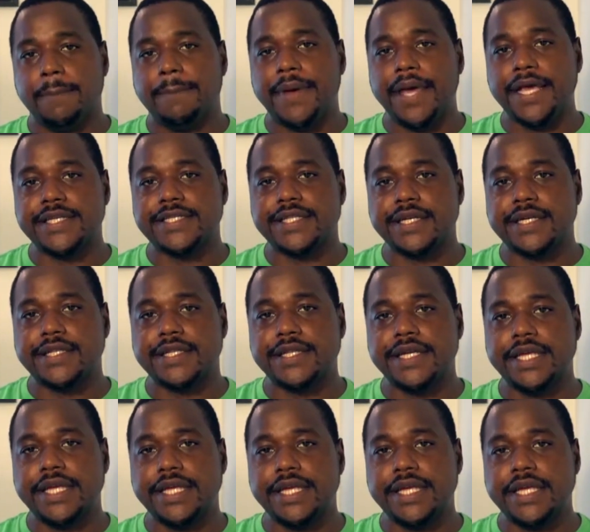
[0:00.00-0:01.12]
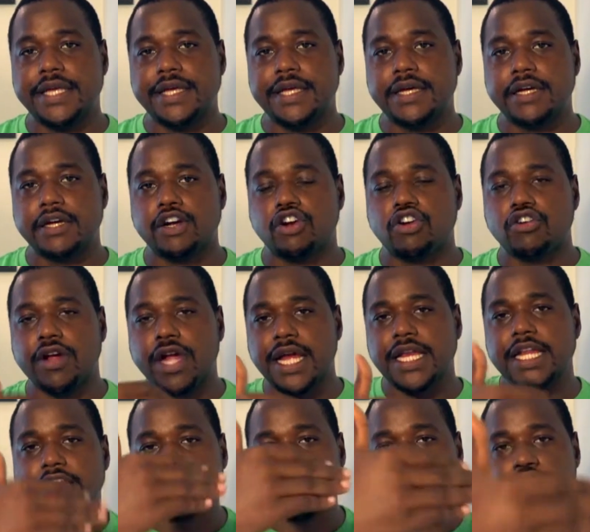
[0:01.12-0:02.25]
basically
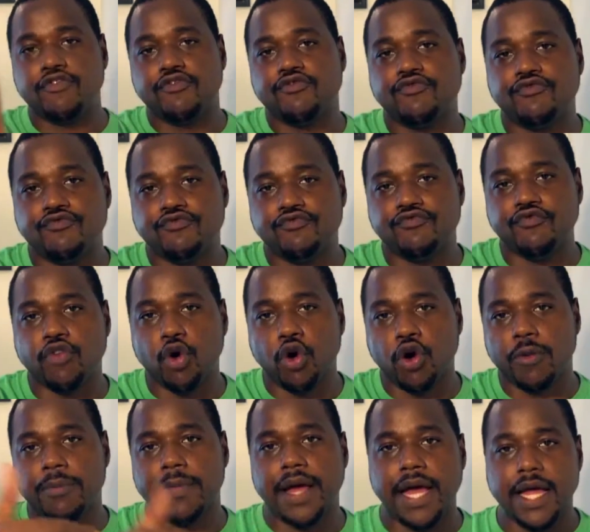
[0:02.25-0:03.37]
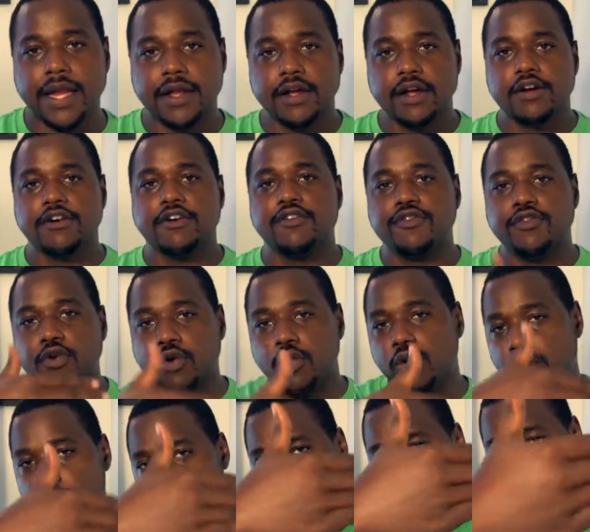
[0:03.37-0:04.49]
created the format
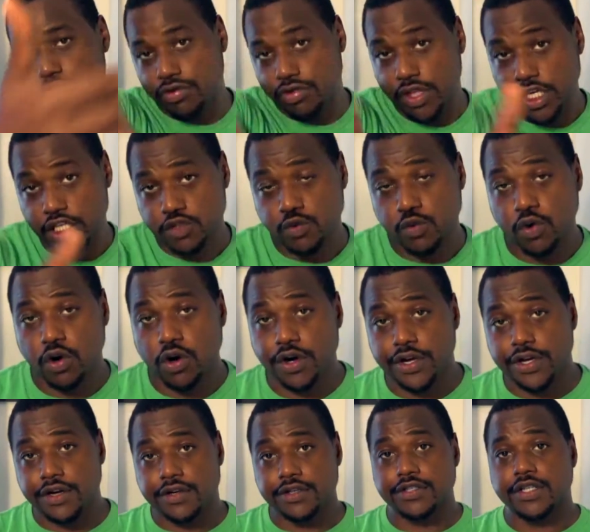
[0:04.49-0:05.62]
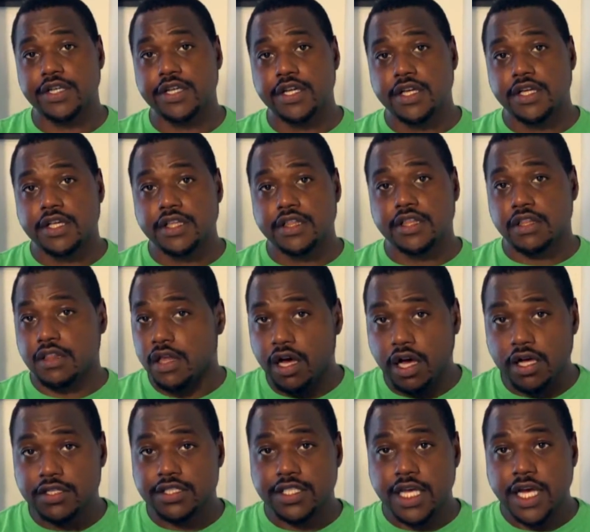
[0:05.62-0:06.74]
for these warriors. The
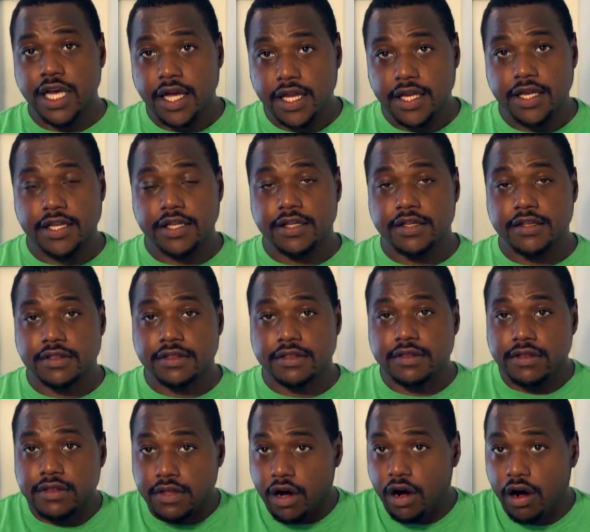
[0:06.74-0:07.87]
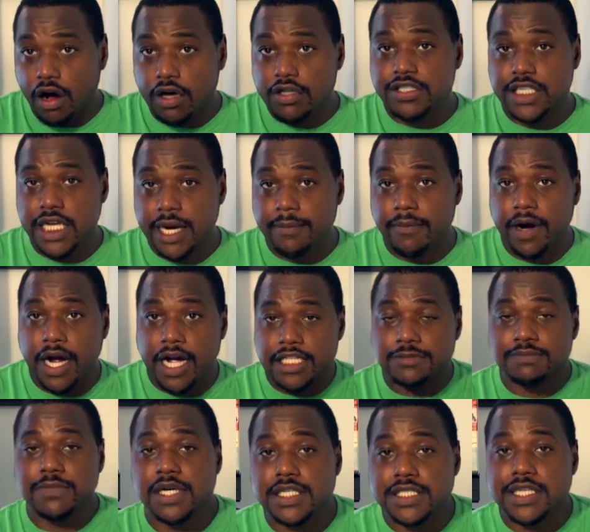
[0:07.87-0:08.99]
law said all samurais
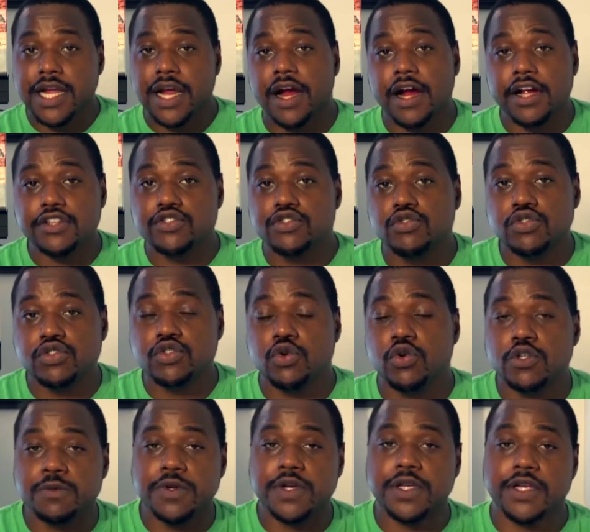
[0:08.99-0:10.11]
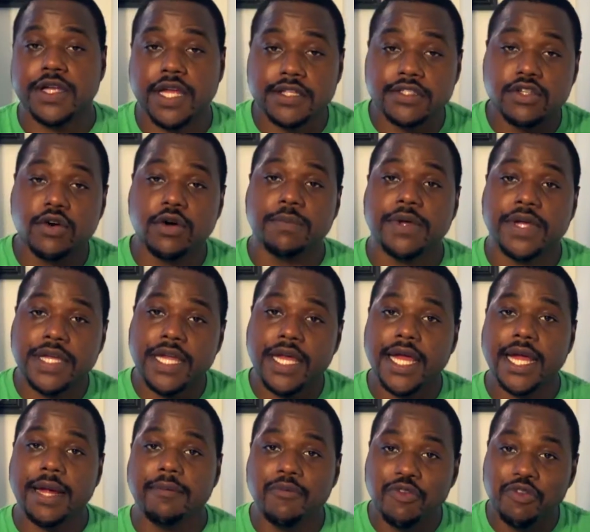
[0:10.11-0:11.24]
must carry two swords, but so it
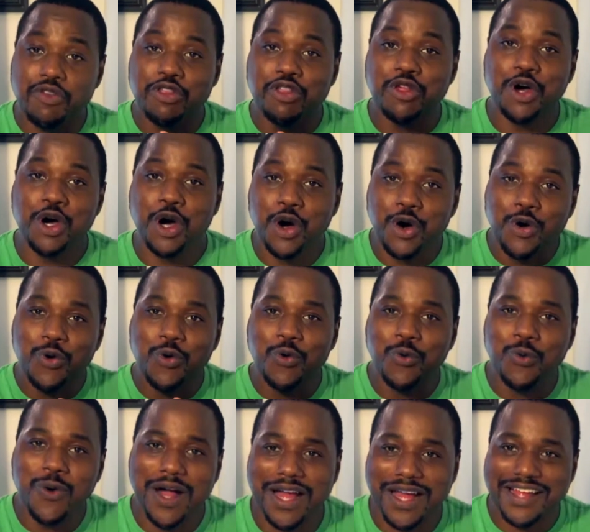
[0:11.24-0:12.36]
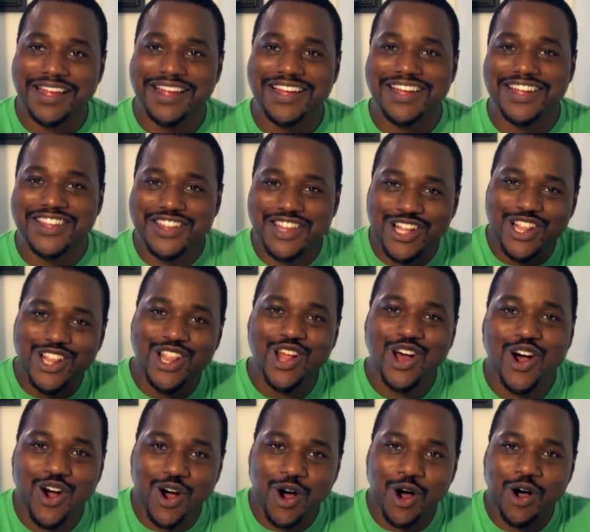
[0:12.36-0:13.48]
became the way. The
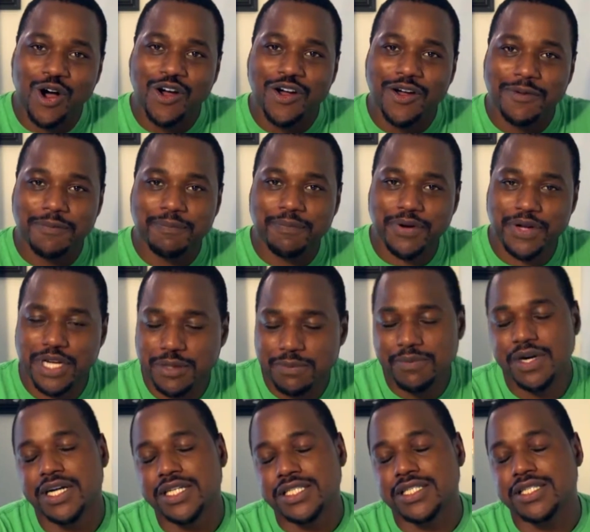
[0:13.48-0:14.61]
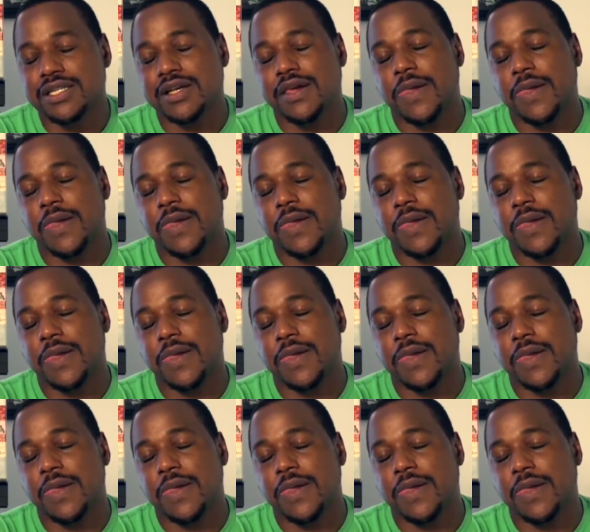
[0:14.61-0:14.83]
law pretty much